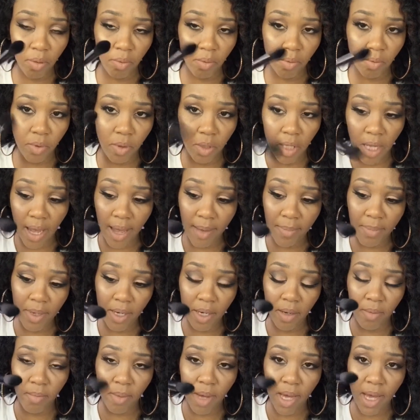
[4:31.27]
dab it
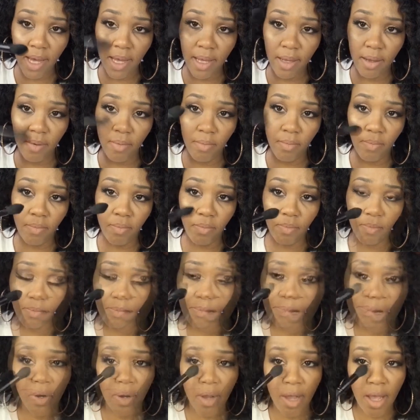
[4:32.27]
in my
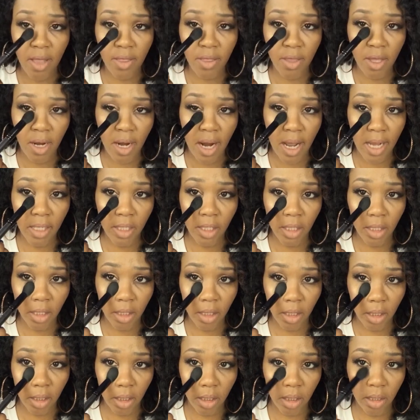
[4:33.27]
powder, and then I
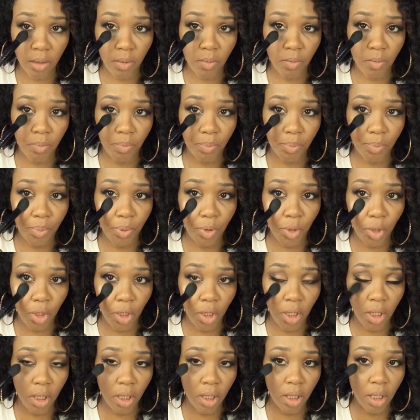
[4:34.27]
just
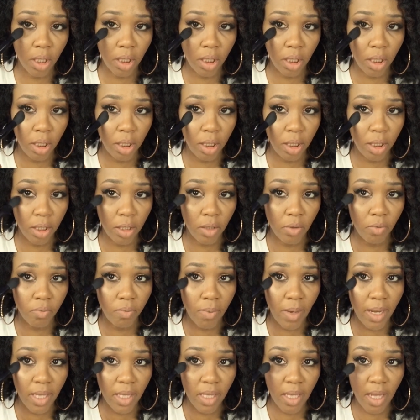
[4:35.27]
push it because it sits
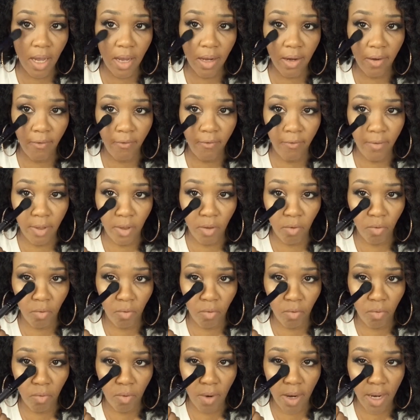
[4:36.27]
right there and it fits
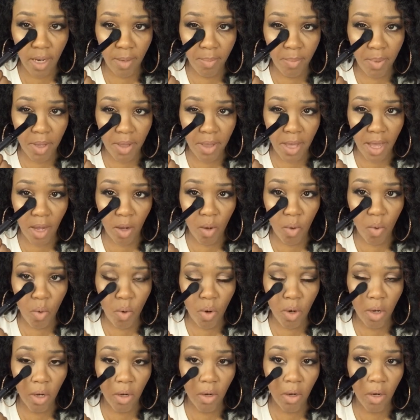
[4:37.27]
right up in that
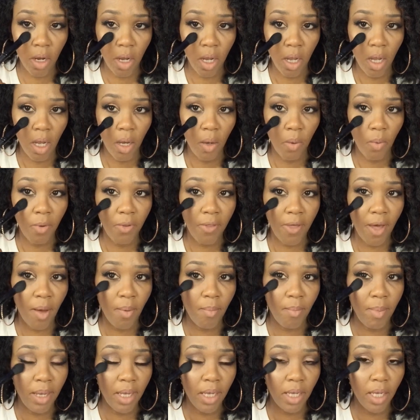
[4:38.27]
corner
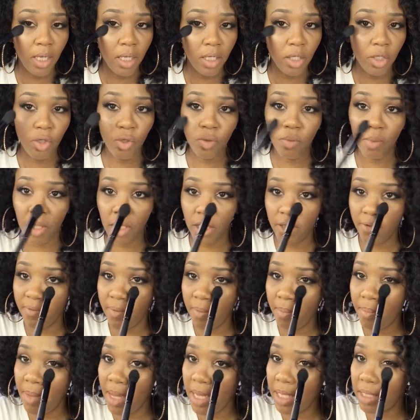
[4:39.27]
without making too much of
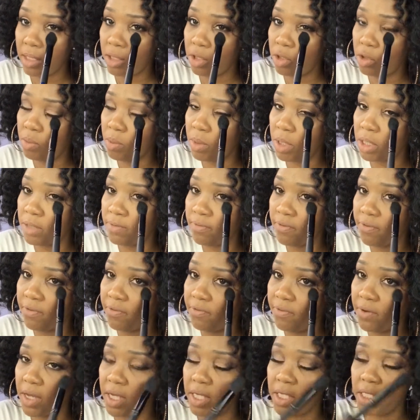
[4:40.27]
a mess, too much of a
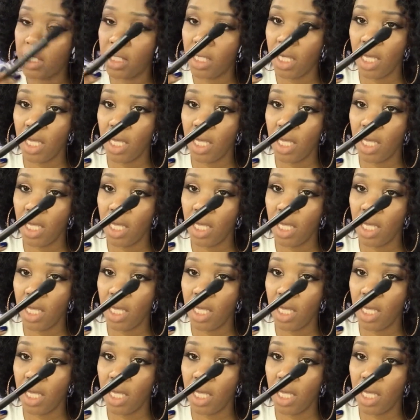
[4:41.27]
fuss.